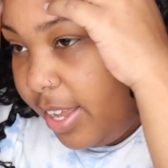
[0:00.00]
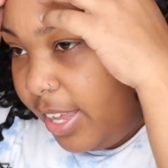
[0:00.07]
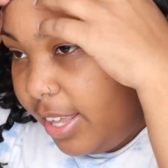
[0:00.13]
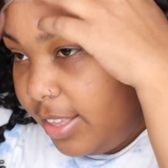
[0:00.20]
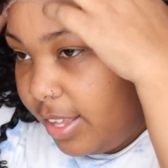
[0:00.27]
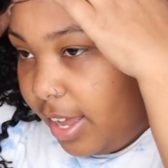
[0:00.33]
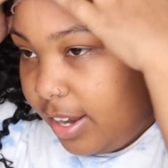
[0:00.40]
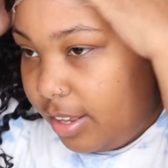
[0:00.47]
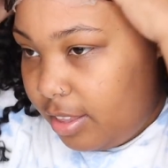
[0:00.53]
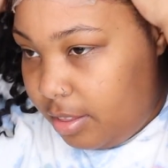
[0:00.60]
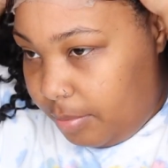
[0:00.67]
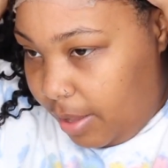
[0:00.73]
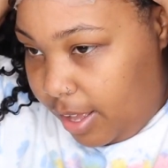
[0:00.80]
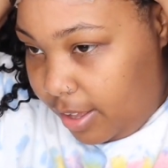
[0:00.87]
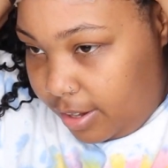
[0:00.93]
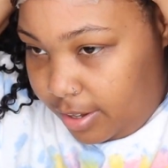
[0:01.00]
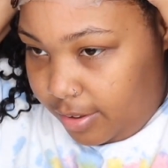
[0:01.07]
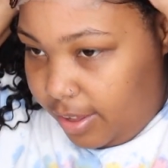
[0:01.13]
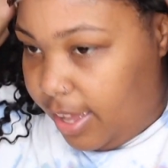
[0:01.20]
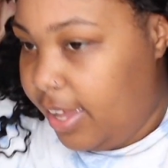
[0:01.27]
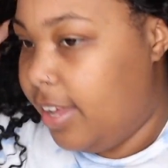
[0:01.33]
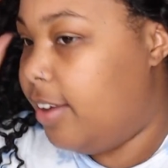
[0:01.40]
is kind of small though,
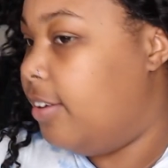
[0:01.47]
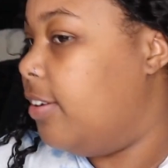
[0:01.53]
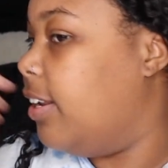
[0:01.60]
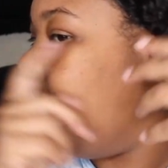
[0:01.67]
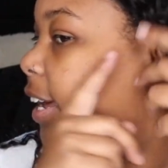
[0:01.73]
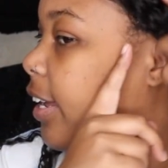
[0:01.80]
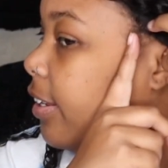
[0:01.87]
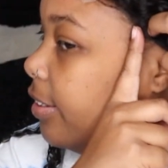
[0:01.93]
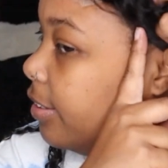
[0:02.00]
I ain't gonna lie.